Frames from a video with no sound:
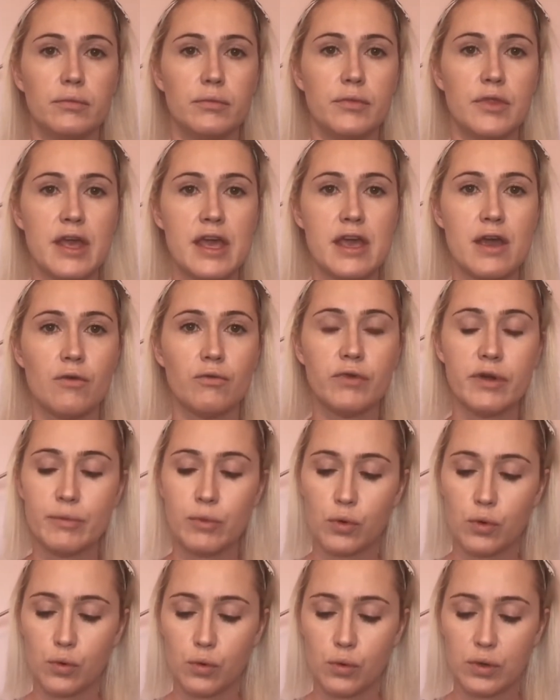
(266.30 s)
the
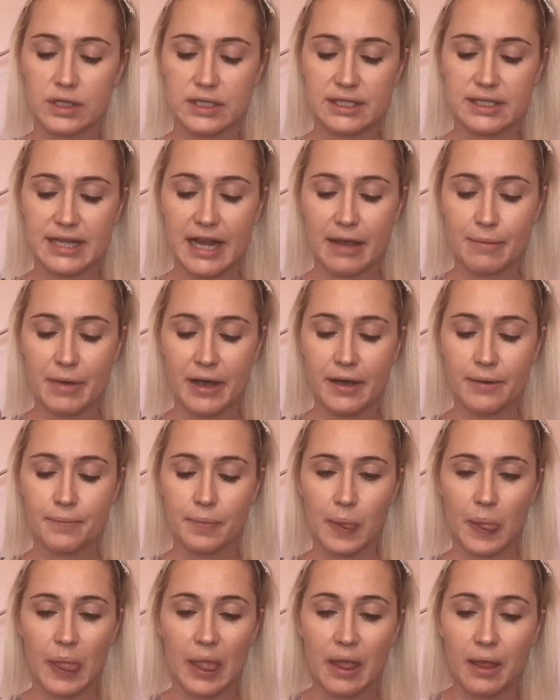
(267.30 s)
Rimmel Stay
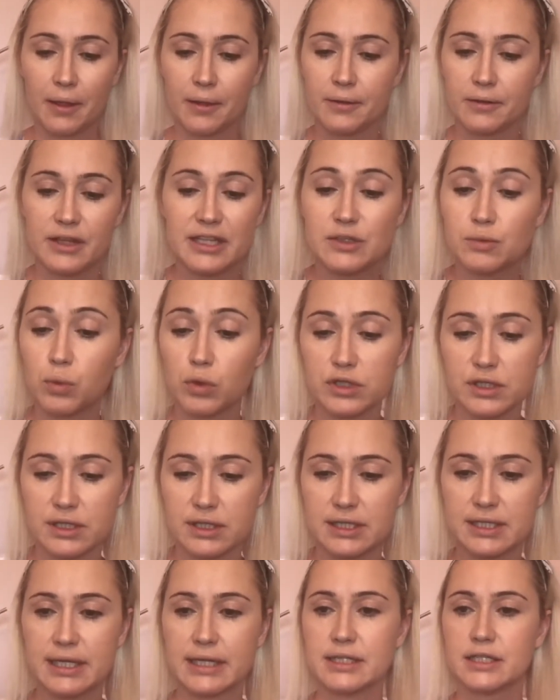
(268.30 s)
Matte. This wasn't
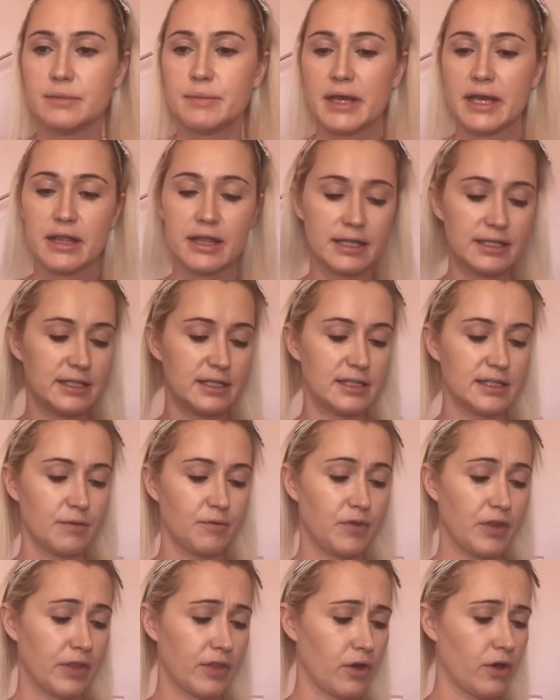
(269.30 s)
sent to me. This is
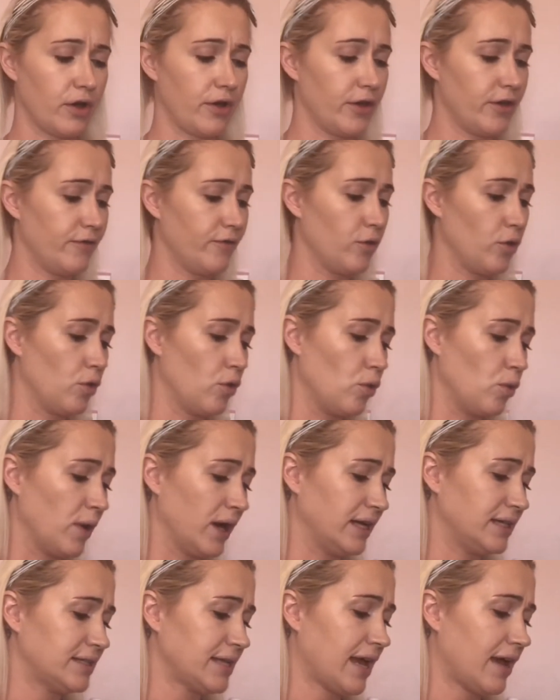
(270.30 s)
something that I
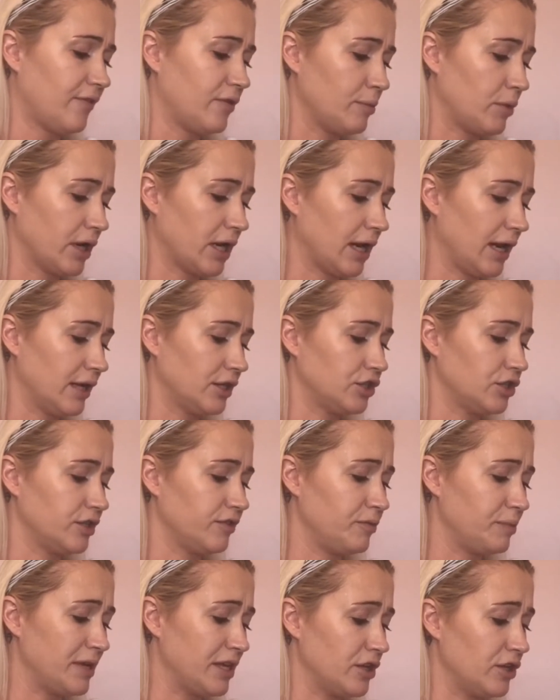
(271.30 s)
always have in my collection.
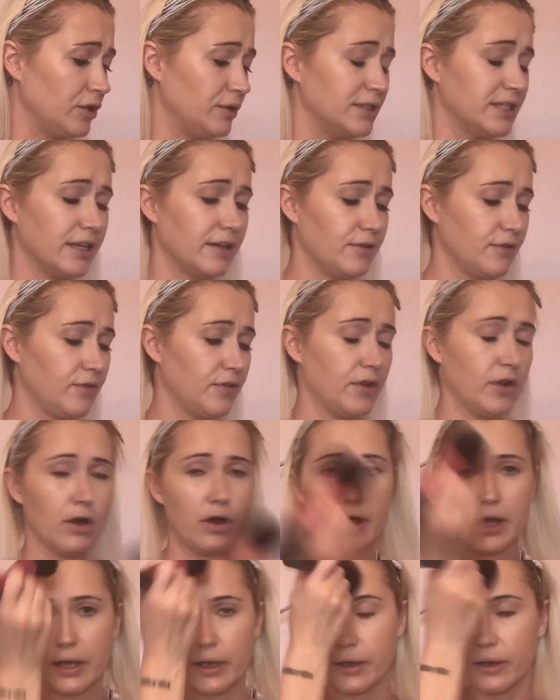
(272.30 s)
I've been using for
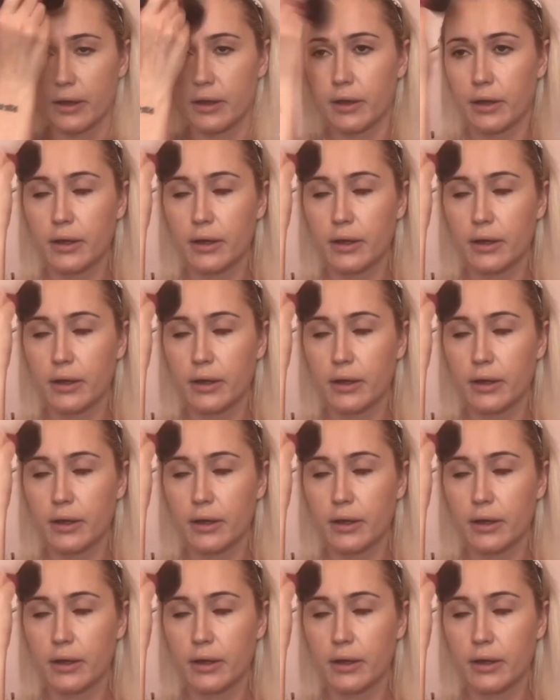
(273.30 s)
like